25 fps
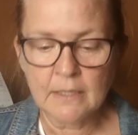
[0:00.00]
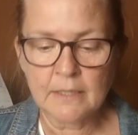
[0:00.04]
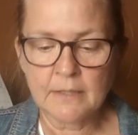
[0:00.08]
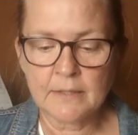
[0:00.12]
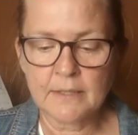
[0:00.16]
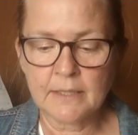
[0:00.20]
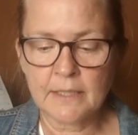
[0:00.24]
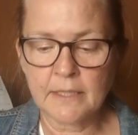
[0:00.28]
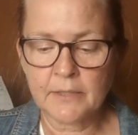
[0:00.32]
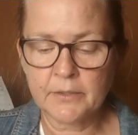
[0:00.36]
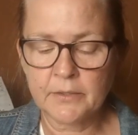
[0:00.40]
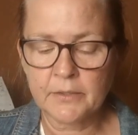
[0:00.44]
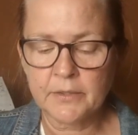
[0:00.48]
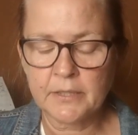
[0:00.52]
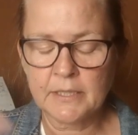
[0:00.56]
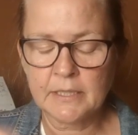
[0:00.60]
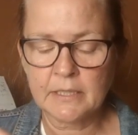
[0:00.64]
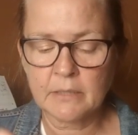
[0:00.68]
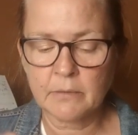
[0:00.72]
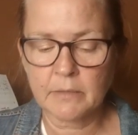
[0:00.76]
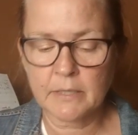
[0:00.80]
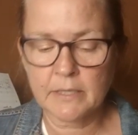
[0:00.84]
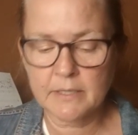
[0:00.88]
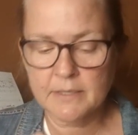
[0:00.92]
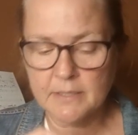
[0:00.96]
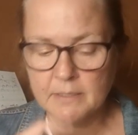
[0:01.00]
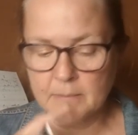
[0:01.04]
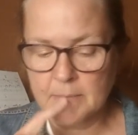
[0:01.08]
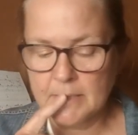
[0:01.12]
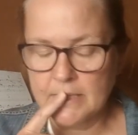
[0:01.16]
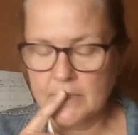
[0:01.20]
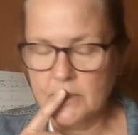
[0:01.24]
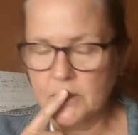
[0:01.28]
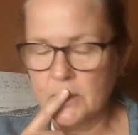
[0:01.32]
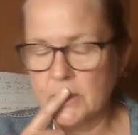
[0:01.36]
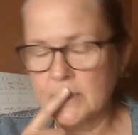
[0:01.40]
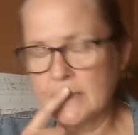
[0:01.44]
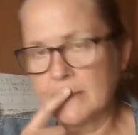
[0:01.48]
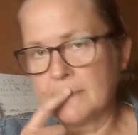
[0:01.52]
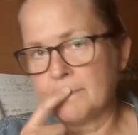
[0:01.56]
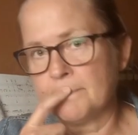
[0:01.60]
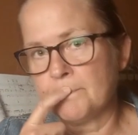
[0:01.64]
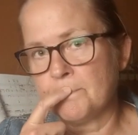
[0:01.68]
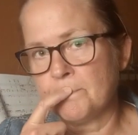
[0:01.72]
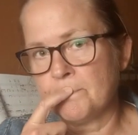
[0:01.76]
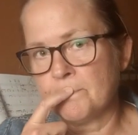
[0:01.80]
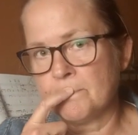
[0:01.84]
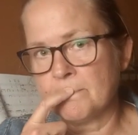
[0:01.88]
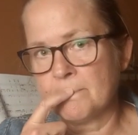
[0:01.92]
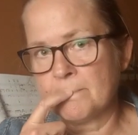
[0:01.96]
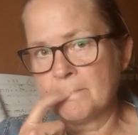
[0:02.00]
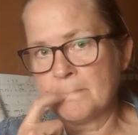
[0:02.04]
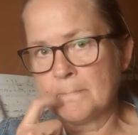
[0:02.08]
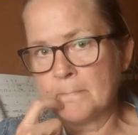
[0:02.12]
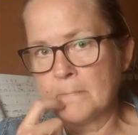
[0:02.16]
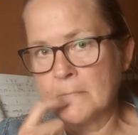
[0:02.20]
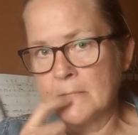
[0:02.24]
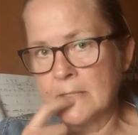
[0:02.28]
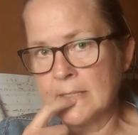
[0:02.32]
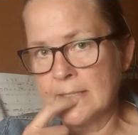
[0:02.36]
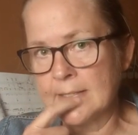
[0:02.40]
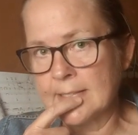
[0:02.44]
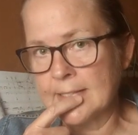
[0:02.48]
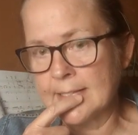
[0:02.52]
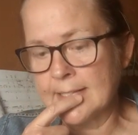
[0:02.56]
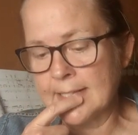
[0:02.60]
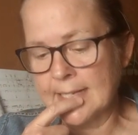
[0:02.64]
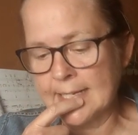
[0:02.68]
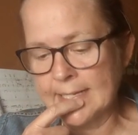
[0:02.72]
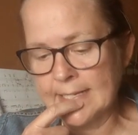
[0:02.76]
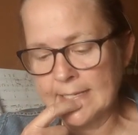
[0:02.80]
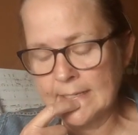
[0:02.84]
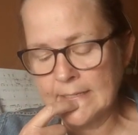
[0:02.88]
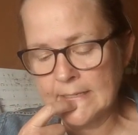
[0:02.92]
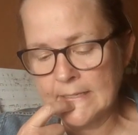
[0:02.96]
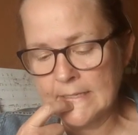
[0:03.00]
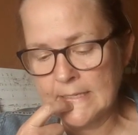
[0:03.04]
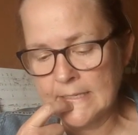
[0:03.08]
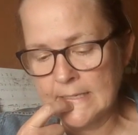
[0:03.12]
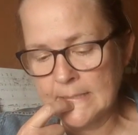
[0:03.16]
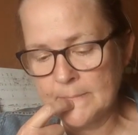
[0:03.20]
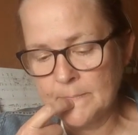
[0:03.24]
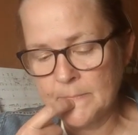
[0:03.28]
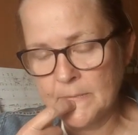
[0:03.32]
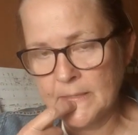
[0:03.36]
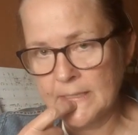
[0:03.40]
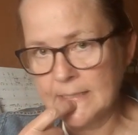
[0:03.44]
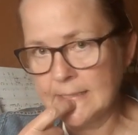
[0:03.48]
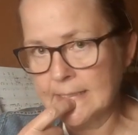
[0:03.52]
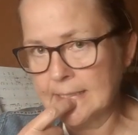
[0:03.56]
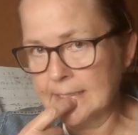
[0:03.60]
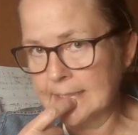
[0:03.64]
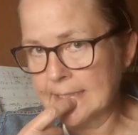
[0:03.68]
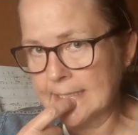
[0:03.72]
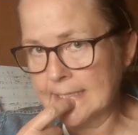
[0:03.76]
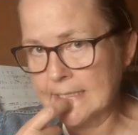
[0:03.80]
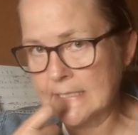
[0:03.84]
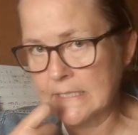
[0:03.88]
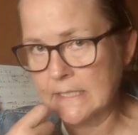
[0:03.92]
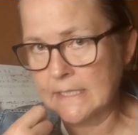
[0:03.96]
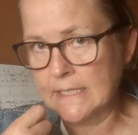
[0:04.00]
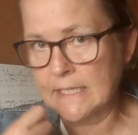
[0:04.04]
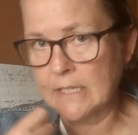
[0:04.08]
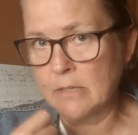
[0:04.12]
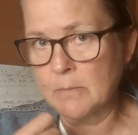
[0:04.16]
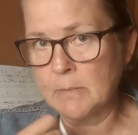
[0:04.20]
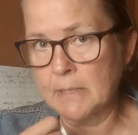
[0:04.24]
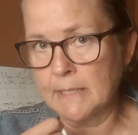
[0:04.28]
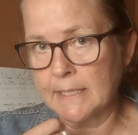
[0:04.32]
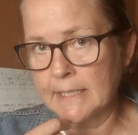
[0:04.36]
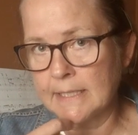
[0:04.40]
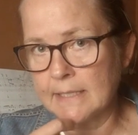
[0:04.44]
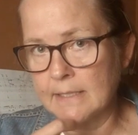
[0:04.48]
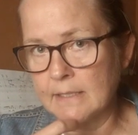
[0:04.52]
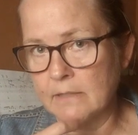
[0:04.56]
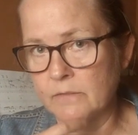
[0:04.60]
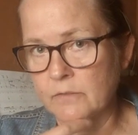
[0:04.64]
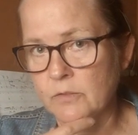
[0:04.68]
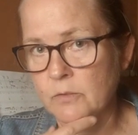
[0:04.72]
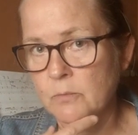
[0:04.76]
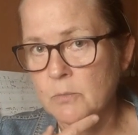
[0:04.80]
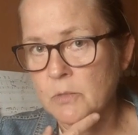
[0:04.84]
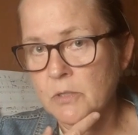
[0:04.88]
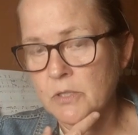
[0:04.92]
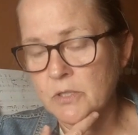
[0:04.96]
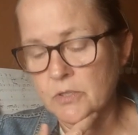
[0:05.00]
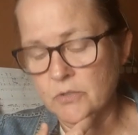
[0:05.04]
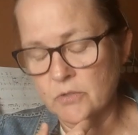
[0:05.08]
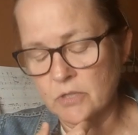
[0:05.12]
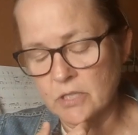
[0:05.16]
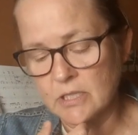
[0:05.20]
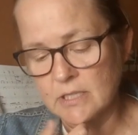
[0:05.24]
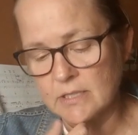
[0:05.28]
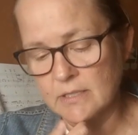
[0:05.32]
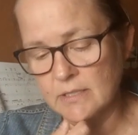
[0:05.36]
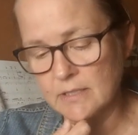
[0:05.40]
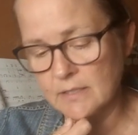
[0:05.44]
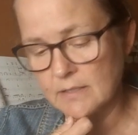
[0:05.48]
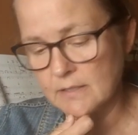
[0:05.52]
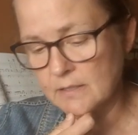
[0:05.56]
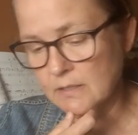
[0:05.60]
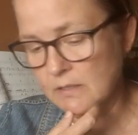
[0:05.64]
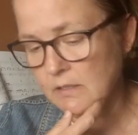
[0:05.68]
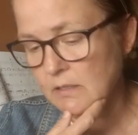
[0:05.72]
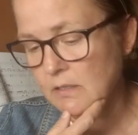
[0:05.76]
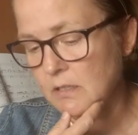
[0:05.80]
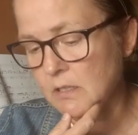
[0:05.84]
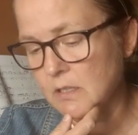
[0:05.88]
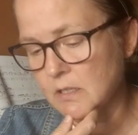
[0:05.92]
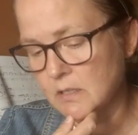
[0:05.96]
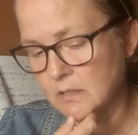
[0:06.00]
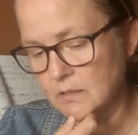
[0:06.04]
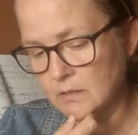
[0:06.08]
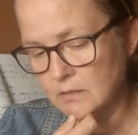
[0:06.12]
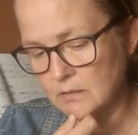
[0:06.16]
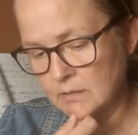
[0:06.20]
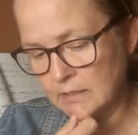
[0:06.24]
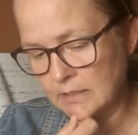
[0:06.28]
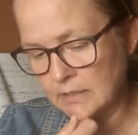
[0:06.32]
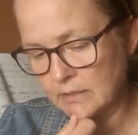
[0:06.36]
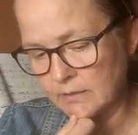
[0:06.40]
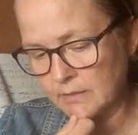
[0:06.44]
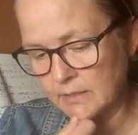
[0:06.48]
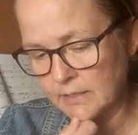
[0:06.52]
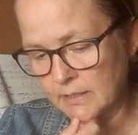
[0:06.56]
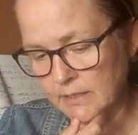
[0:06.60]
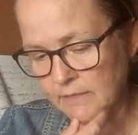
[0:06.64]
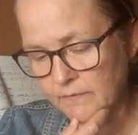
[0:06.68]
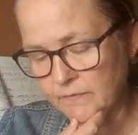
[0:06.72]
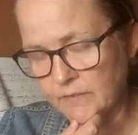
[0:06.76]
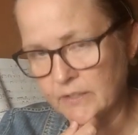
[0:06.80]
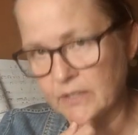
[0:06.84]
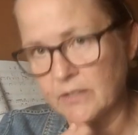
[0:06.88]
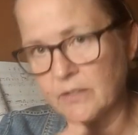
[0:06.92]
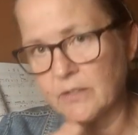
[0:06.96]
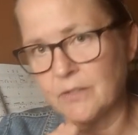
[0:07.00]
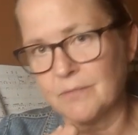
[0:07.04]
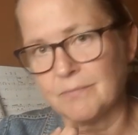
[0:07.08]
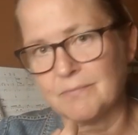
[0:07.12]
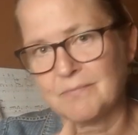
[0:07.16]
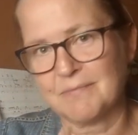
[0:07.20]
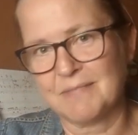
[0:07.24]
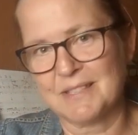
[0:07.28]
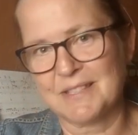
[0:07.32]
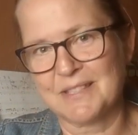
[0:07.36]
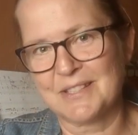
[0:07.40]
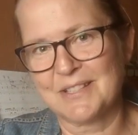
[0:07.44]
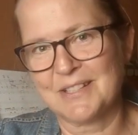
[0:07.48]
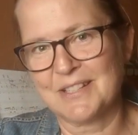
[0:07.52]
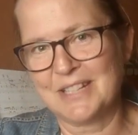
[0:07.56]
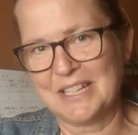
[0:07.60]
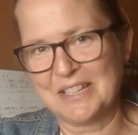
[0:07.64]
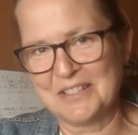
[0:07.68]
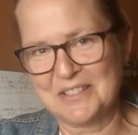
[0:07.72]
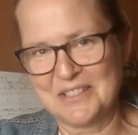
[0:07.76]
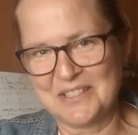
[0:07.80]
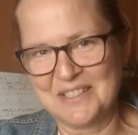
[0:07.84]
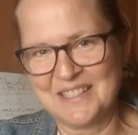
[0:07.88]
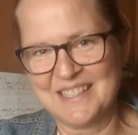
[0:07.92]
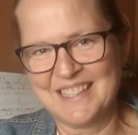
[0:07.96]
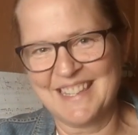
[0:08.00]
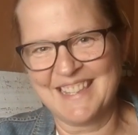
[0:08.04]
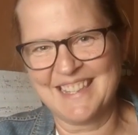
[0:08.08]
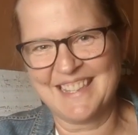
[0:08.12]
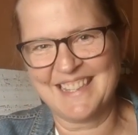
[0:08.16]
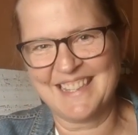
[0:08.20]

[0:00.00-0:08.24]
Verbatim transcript: The other thing I wanted to mention is I, I'm thinking actually now about getting a few more straws, now that I feel this connection.